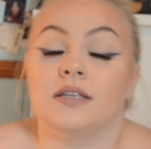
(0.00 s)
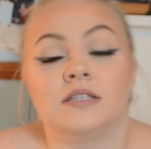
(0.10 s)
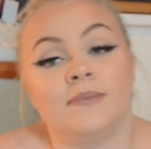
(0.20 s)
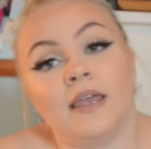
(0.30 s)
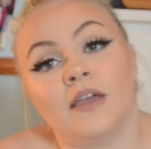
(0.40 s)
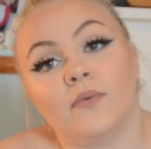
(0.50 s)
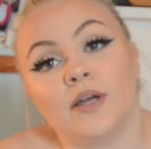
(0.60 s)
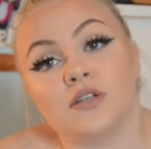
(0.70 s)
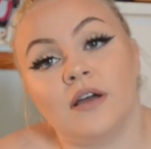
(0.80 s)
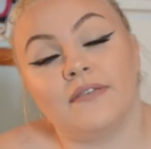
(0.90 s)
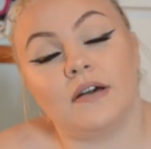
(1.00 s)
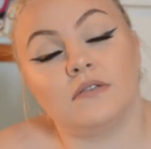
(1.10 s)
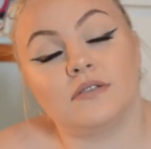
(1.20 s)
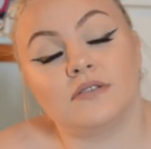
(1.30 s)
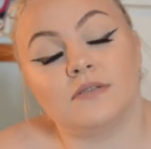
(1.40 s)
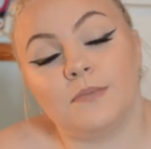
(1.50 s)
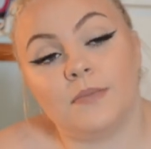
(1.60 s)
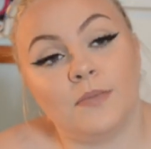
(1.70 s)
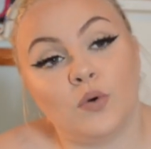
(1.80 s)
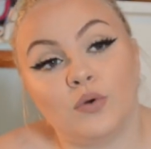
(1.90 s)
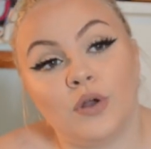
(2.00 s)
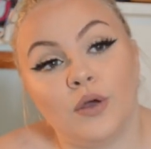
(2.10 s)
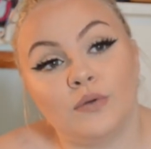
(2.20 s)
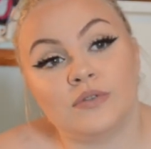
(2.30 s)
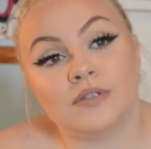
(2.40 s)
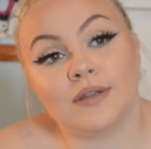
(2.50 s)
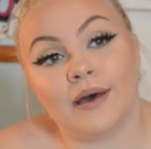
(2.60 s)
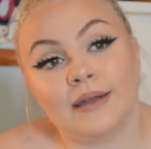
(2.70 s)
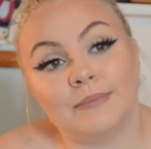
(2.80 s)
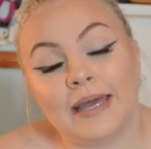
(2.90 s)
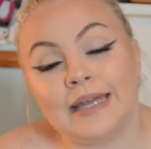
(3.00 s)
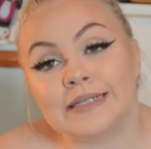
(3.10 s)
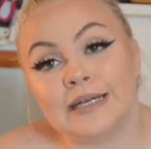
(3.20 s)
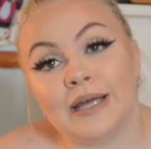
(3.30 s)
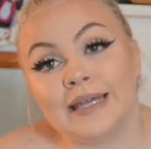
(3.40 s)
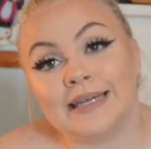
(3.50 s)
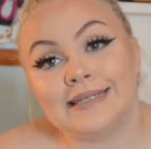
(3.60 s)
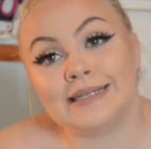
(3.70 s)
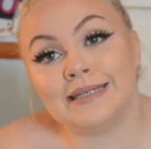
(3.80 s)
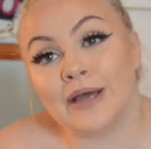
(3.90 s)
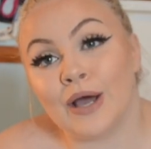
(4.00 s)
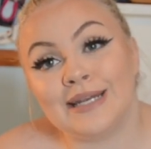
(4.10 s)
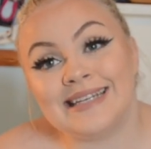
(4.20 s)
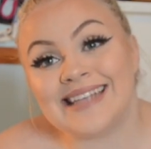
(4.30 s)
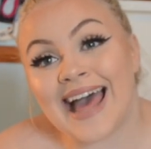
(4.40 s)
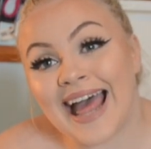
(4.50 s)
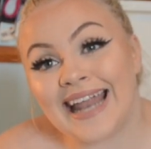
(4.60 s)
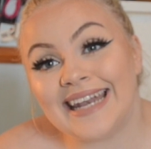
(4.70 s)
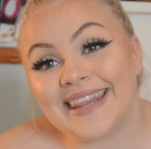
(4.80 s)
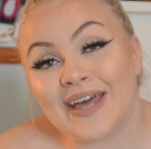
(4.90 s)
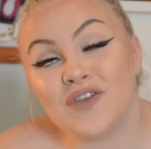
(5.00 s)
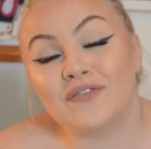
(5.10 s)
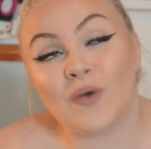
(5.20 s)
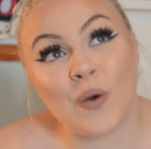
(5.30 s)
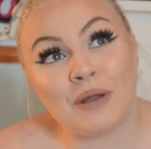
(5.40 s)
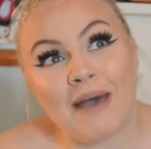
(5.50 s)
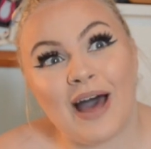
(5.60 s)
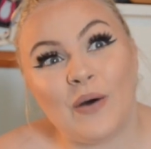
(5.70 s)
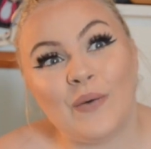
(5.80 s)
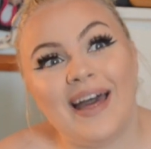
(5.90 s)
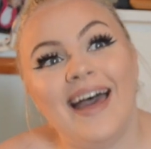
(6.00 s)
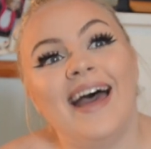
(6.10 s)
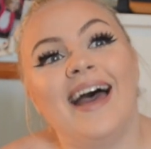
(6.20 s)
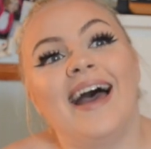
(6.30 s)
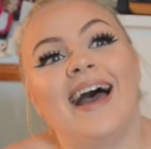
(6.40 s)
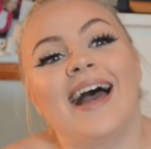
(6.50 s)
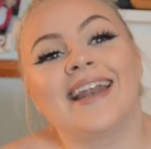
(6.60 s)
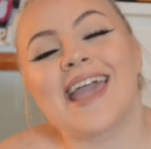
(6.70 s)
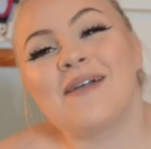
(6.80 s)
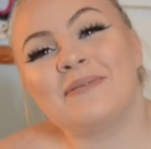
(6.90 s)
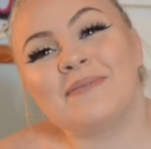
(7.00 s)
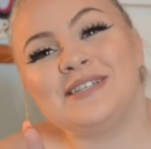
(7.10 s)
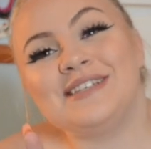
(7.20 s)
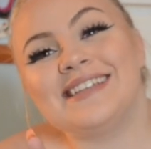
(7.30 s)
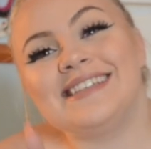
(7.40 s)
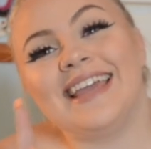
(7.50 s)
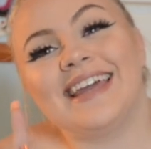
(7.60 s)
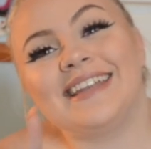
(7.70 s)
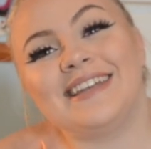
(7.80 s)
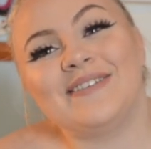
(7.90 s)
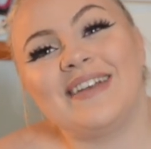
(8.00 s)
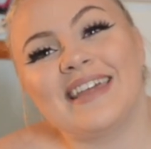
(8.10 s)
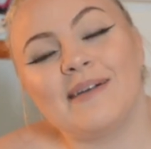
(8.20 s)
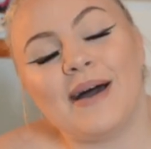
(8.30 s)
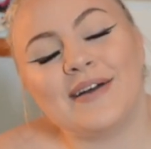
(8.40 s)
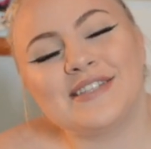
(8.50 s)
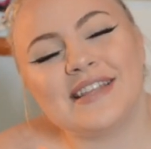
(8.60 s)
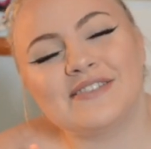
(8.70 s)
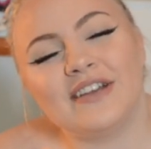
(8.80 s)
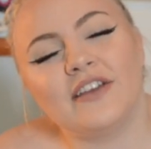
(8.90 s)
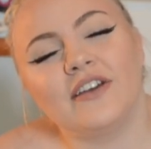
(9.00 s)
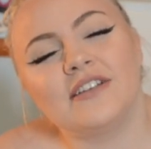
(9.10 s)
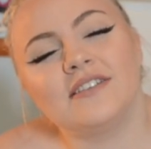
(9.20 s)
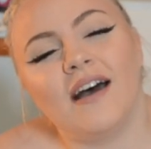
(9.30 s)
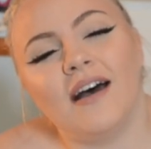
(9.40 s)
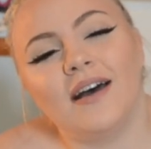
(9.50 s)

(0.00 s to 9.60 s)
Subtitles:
Speaking of which, I found some more notes that I'd made in like year 9 and 10 that I'd forgotten about and came from my GCSE and I didn't know anything about, so that's really good.